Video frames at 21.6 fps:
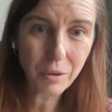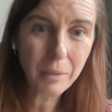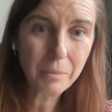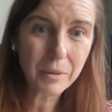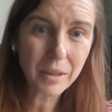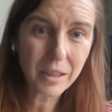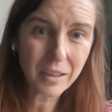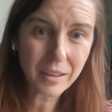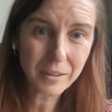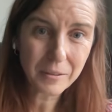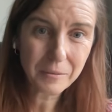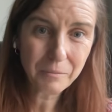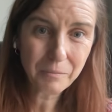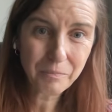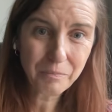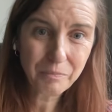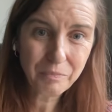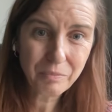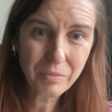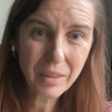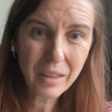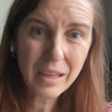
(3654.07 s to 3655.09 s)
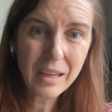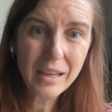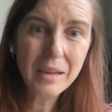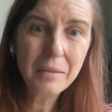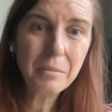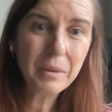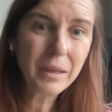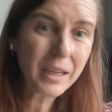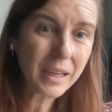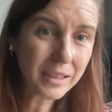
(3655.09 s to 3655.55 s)
up there.
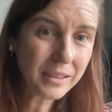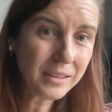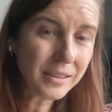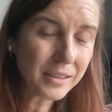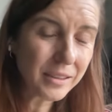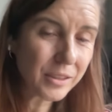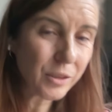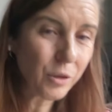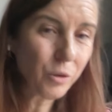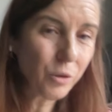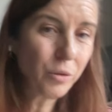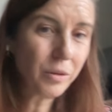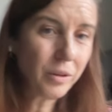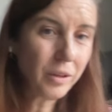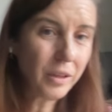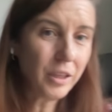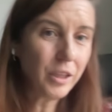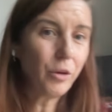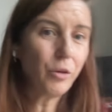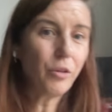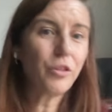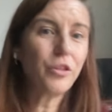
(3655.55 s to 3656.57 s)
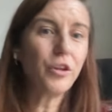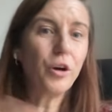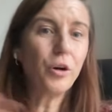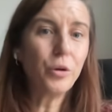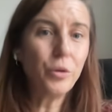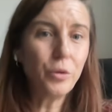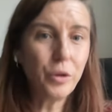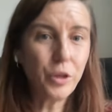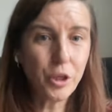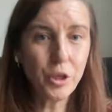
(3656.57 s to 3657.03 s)
Because, you know, though
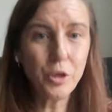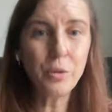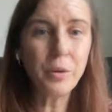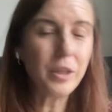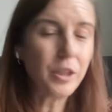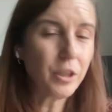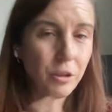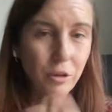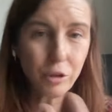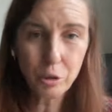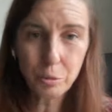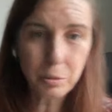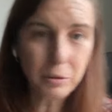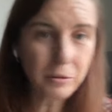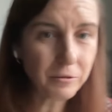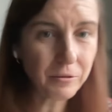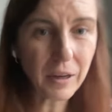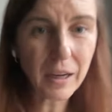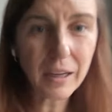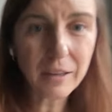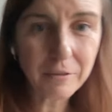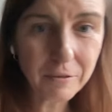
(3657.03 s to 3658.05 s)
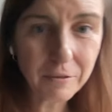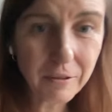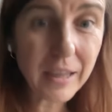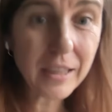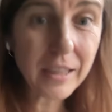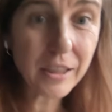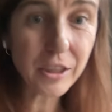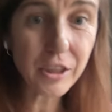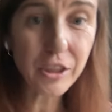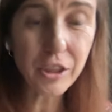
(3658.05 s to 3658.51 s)
you and your group of five
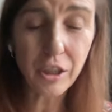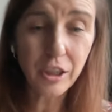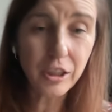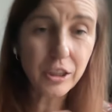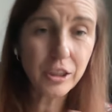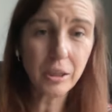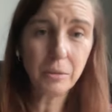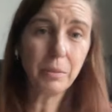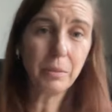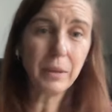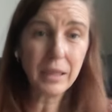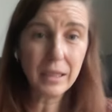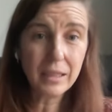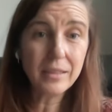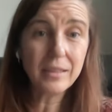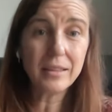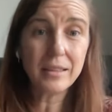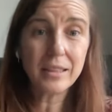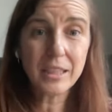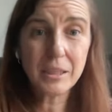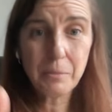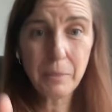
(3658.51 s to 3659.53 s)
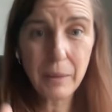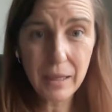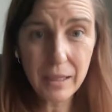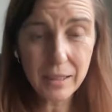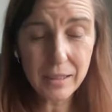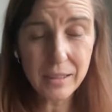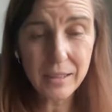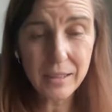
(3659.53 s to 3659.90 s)
friends are jumping into this space